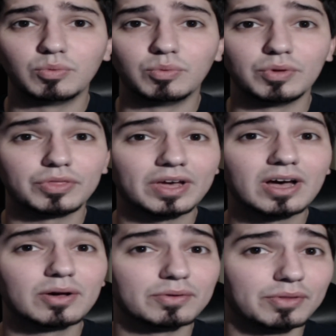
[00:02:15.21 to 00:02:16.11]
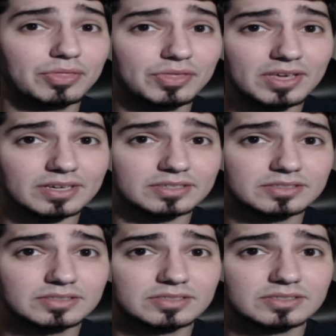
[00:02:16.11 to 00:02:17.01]
without
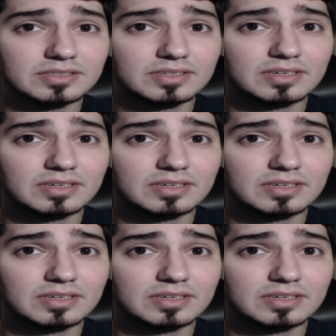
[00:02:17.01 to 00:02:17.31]
theists,